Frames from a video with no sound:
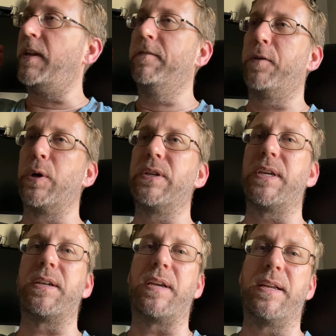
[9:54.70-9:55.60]
Focus
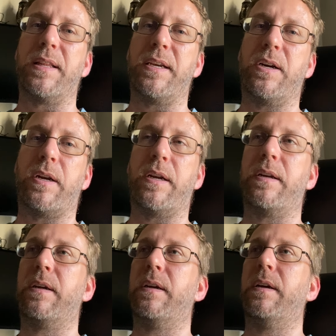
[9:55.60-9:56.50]
intently on it
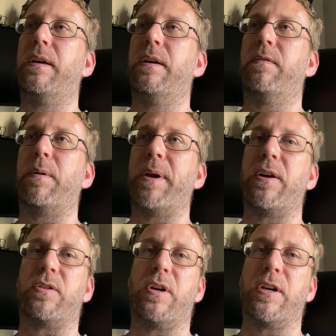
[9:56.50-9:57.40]
for about
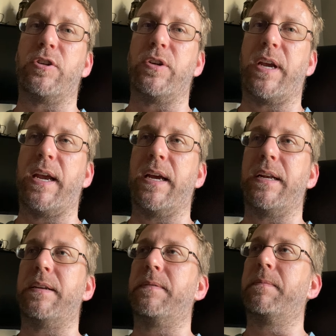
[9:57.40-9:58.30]
as long as you
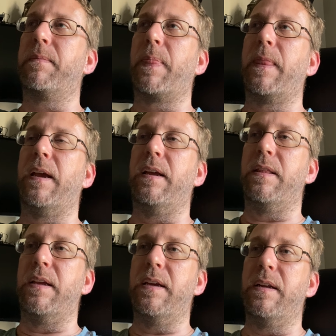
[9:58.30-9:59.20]
can. And
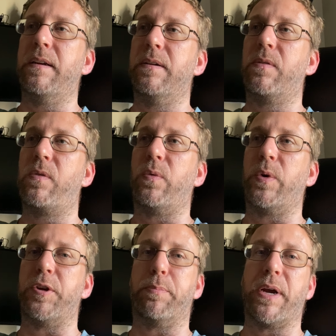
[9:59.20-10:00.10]
then
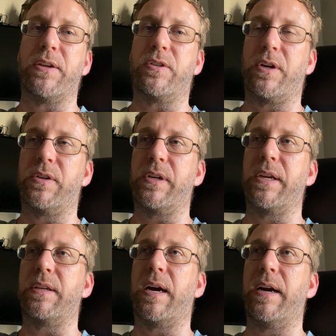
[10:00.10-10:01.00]
when your brain starts to
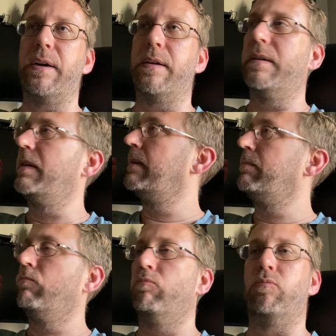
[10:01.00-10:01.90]
get tired,
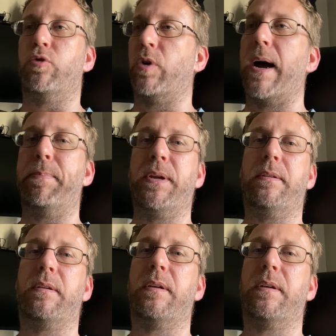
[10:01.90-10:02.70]
drop it,